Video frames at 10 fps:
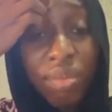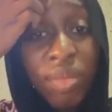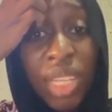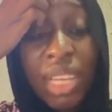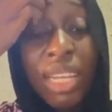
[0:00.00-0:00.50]

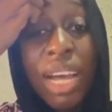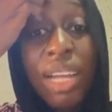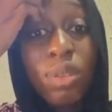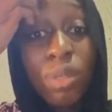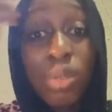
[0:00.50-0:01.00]
Then
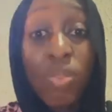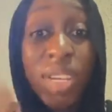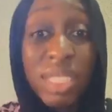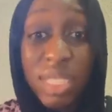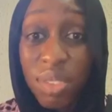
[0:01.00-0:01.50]
adults over
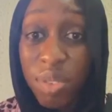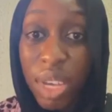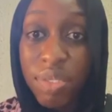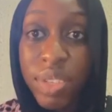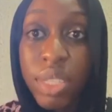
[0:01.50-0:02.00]

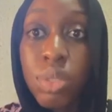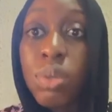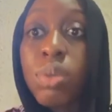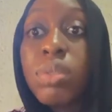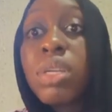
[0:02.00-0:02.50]
65 years
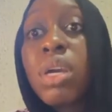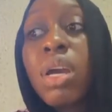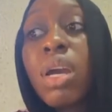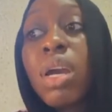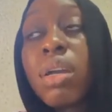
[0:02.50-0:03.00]
old,
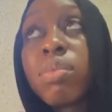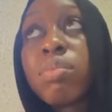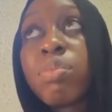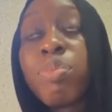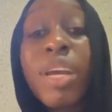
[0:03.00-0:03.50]

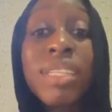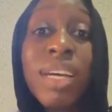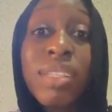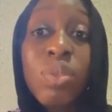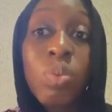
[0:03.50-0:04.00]

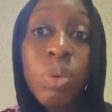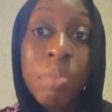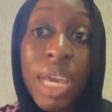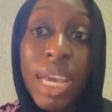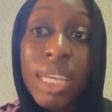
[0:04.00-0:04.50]
pregnant
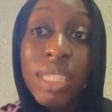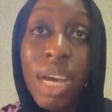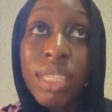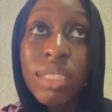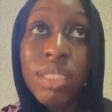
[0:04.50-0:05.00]
women
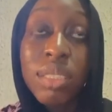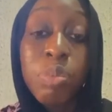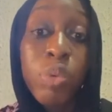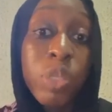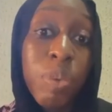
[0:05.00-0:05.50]
and
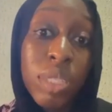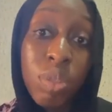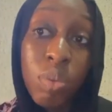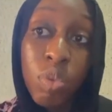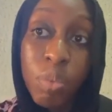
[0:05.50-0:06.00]

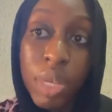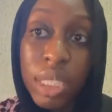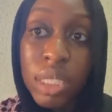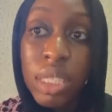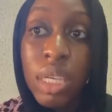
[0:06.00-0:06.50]
postpartum
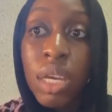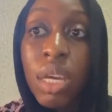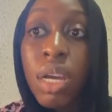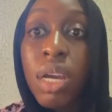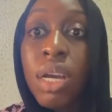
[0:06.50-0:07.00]
women
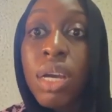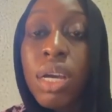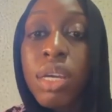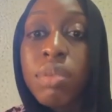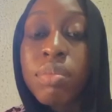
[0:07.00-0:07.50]

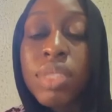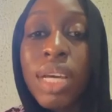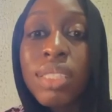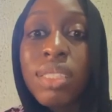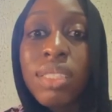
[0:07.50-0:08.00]

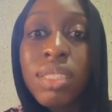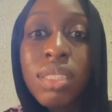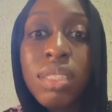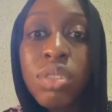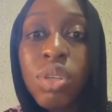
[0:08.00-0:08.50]
that
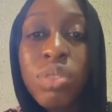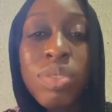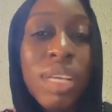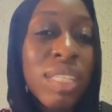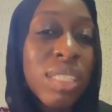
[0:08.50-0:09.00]
just
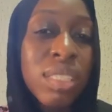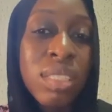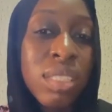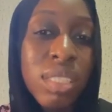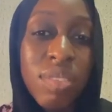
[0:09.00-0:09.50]
recently
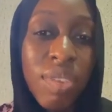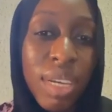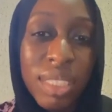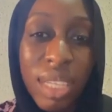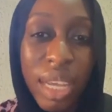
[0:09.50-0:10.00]

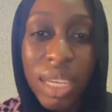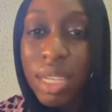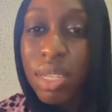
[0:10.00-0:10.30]
delivered, like